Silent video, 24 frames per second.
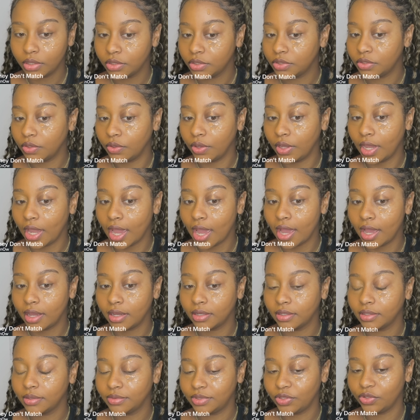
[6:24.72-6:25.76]
So
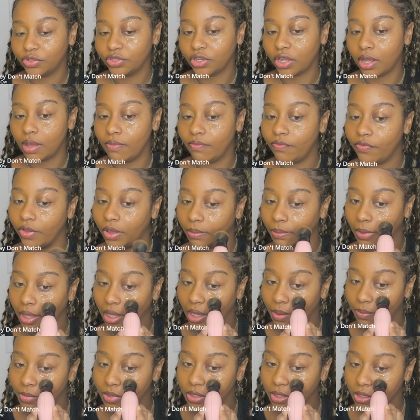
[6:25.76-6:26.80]
yeah, told y'all I'm
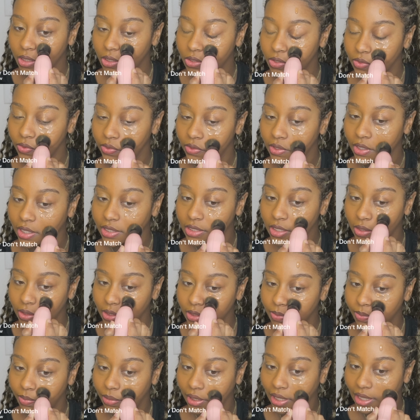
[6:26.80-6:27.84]
filming. I'm just gonna show you guys how
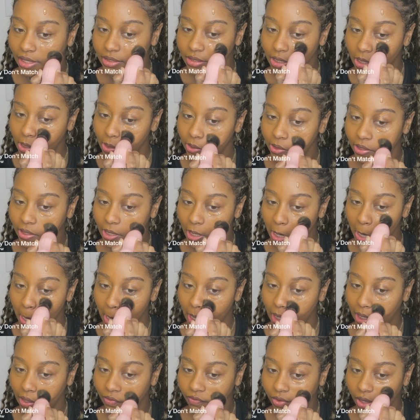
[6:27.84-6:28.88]
this blends out. You can hear
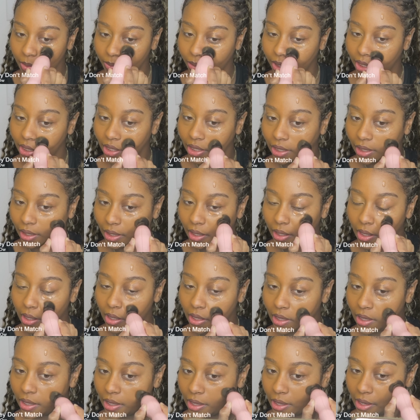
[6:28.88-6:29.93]
it like vibrating.
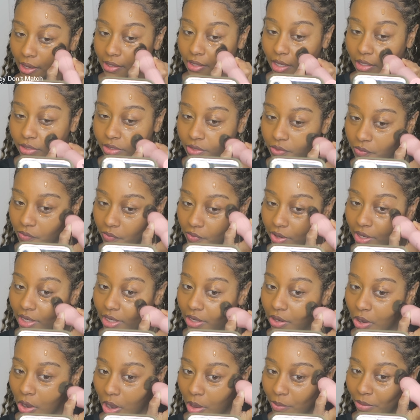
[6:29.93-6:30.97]
It's actually
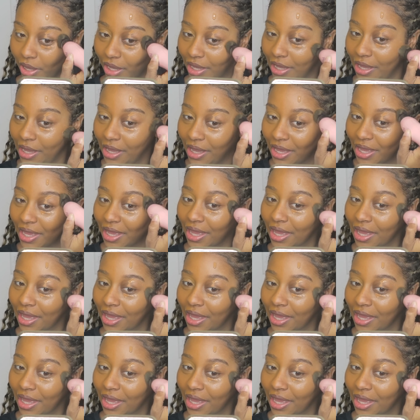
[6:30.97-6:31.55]
really calming.